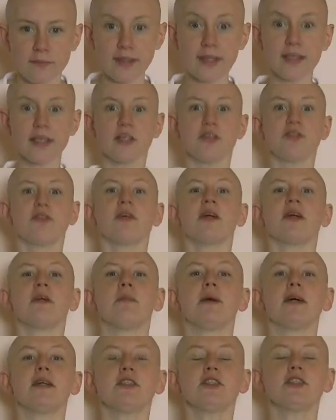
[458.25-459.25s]
Thank you very
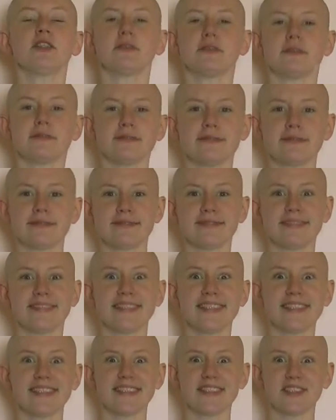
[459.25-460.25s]
much.
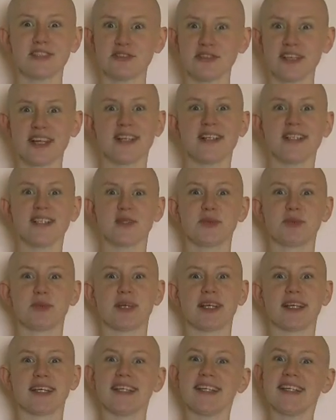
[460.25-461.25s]
This is your fairy
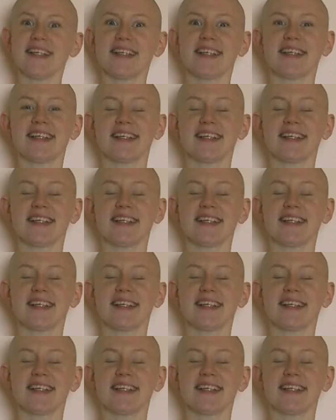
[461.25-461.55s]
speaking.